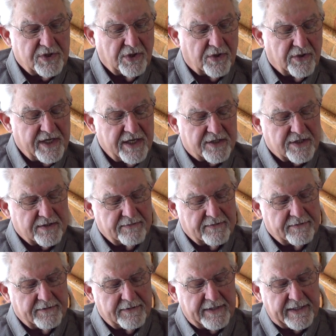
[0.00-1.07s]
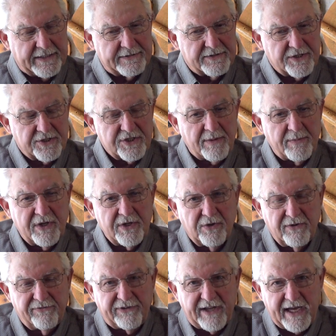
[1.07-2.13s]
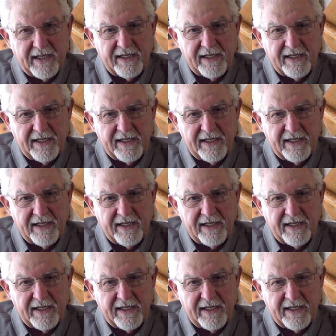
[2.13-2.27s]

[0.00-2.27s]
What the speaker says: So it's some of the old fly